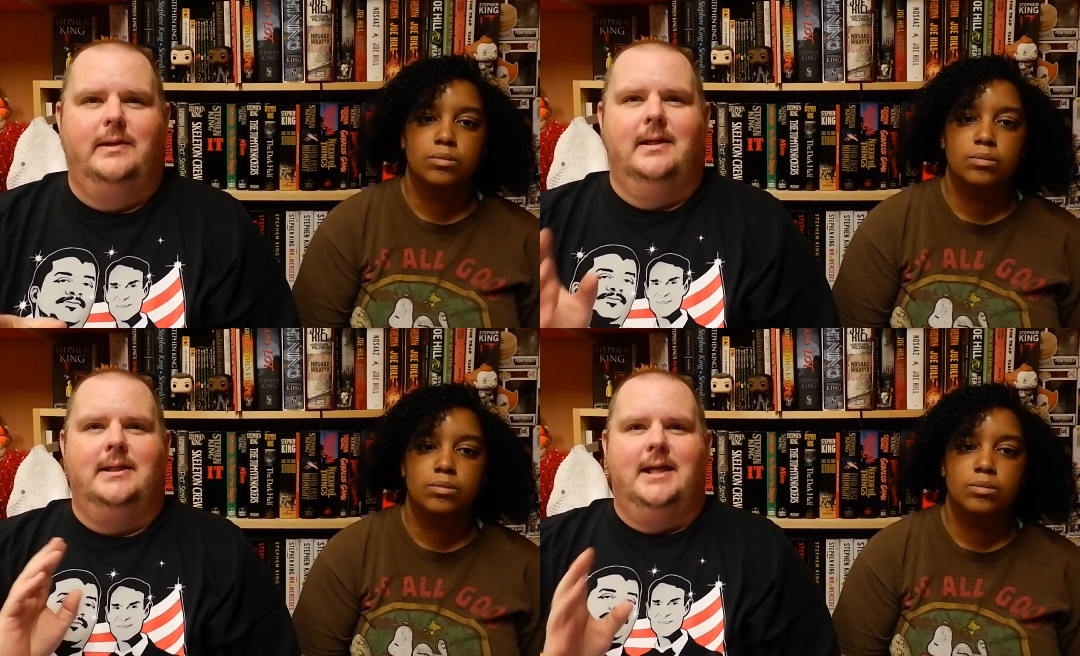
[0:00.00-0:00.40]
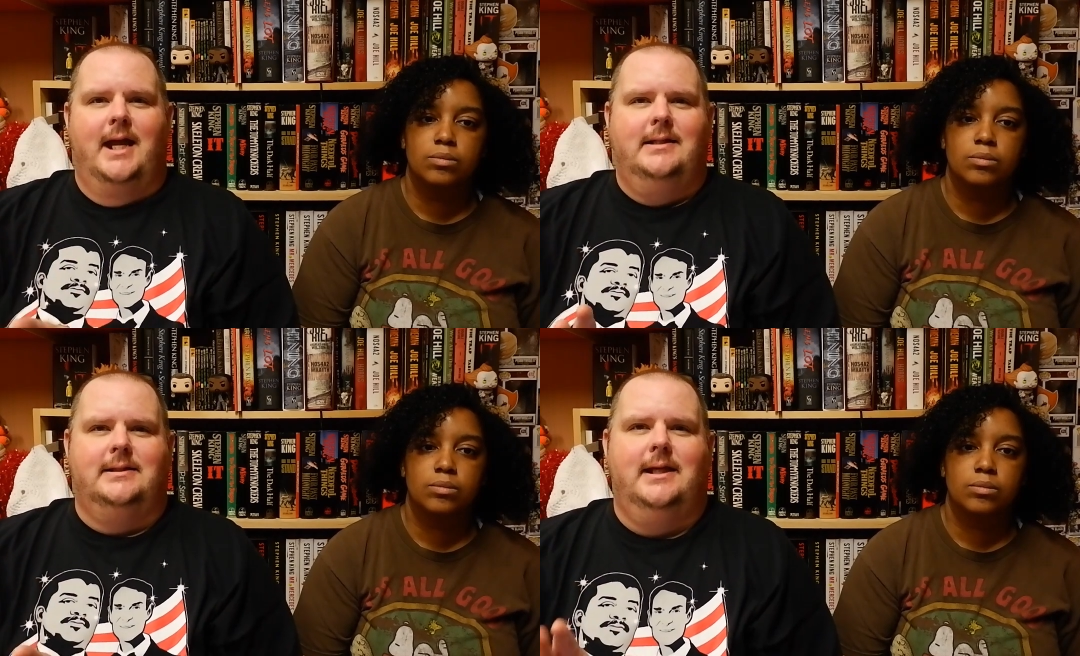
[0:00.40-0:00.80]
Speaker 1: with the
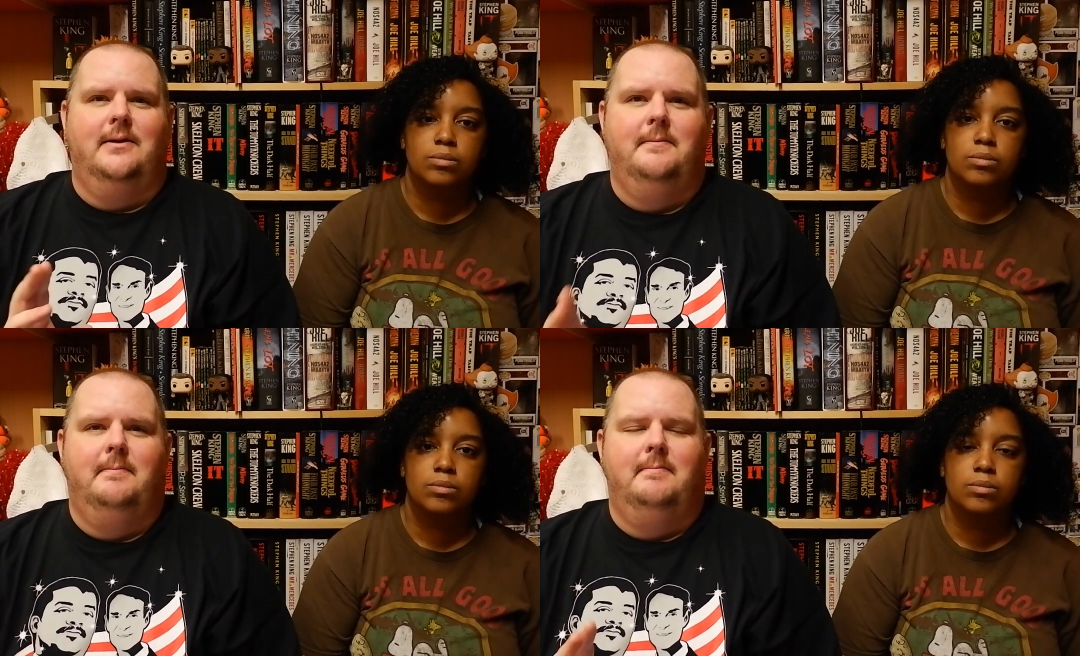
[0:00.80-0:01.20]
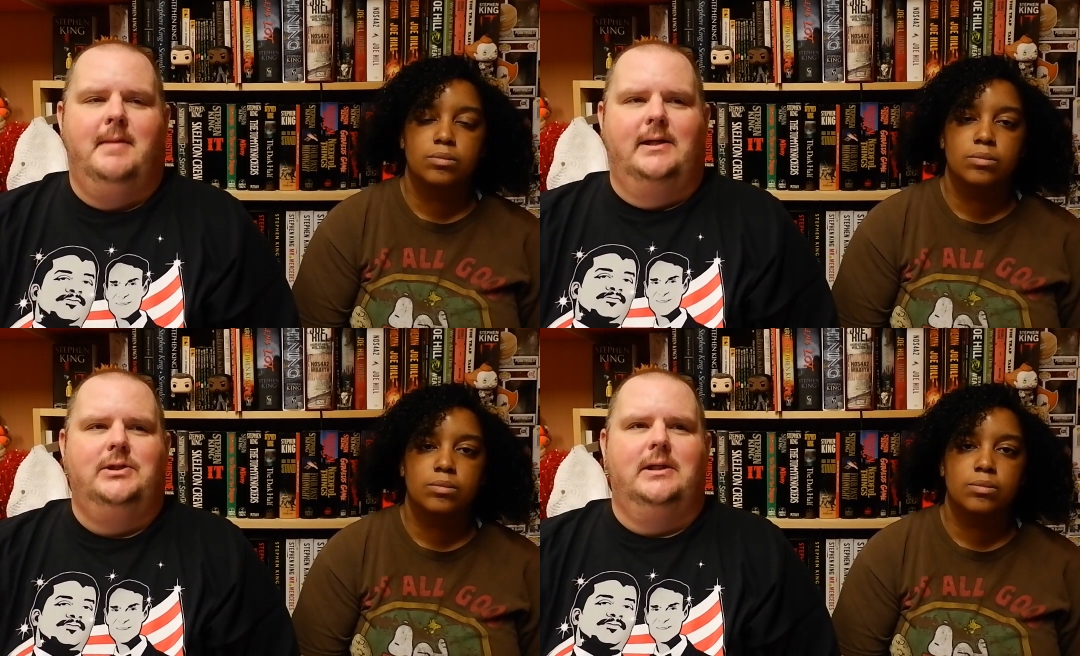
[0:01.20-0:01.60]
dates that are
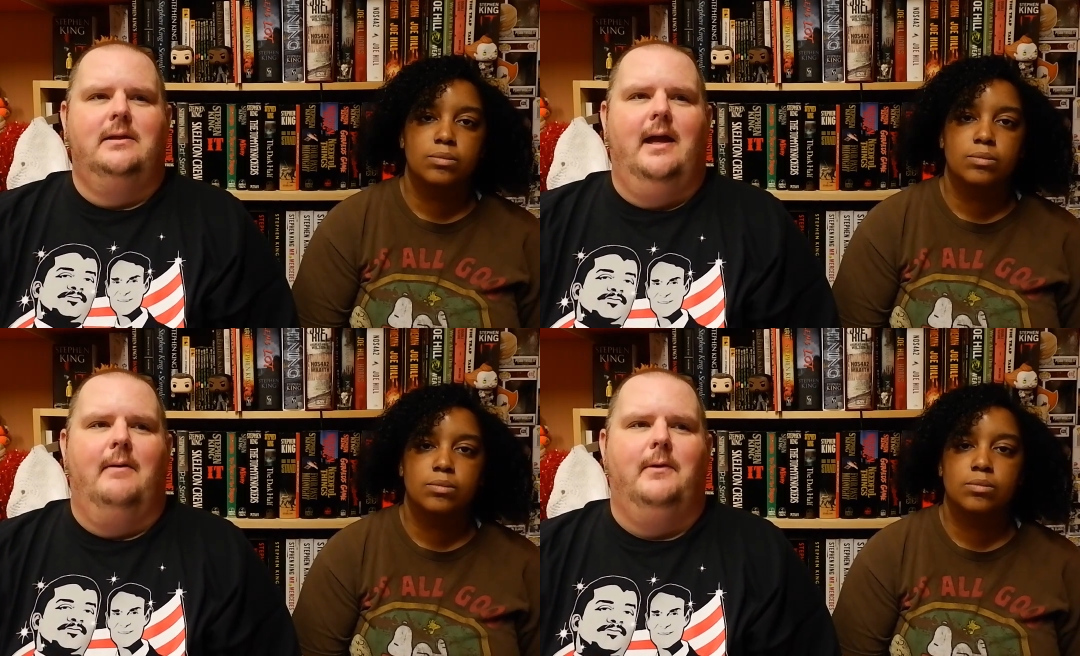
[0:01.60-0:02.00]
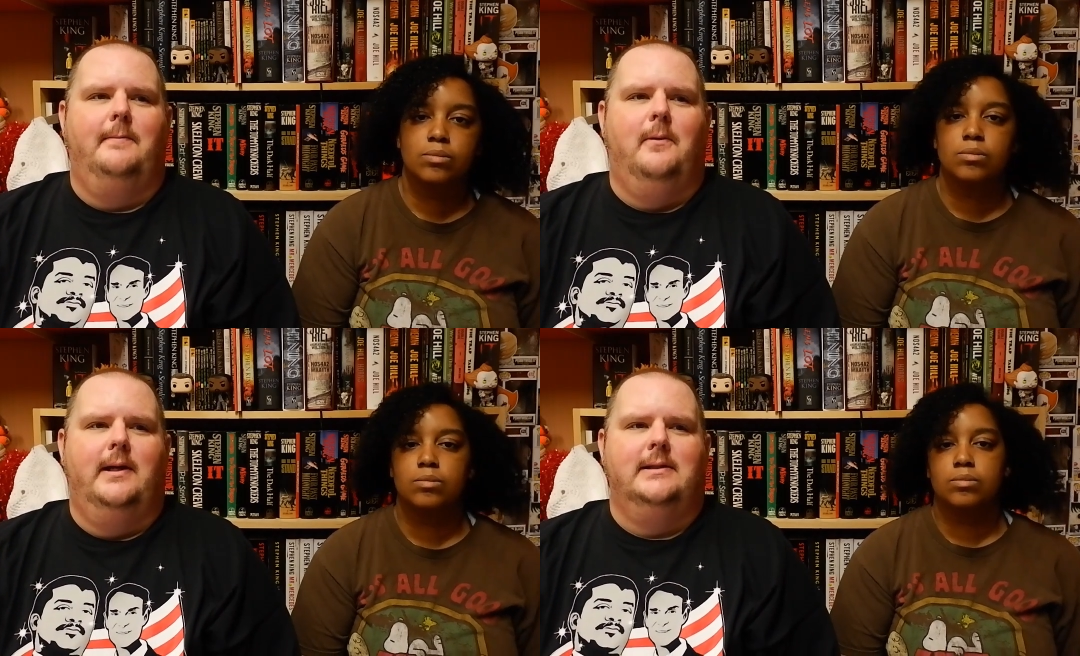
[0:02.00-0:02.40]
mentioned at
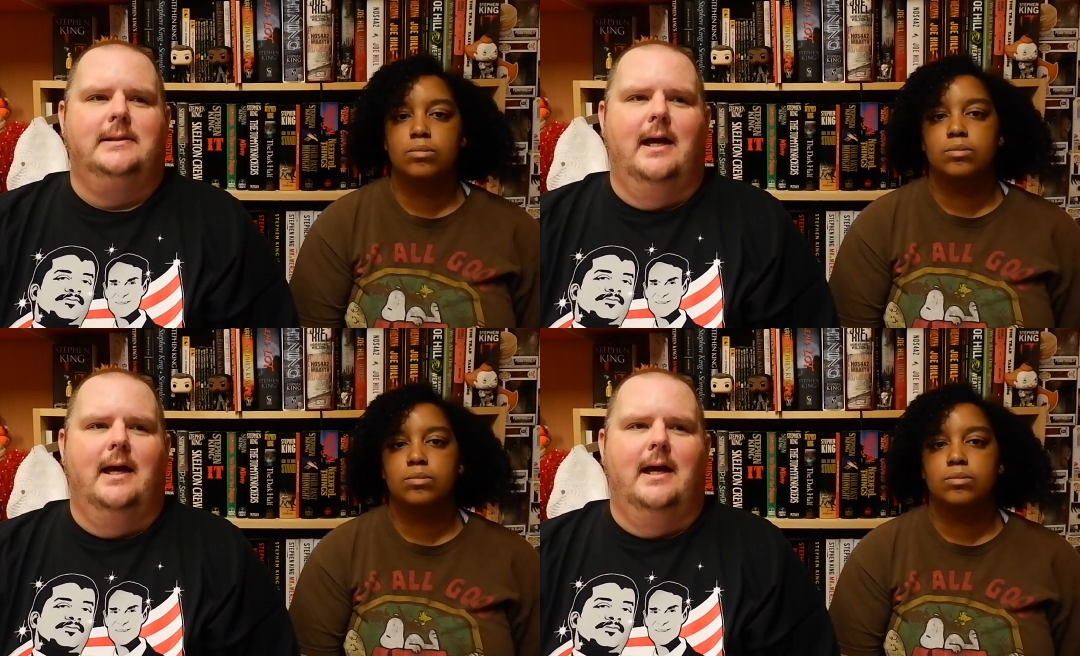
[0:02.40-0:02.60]
one point in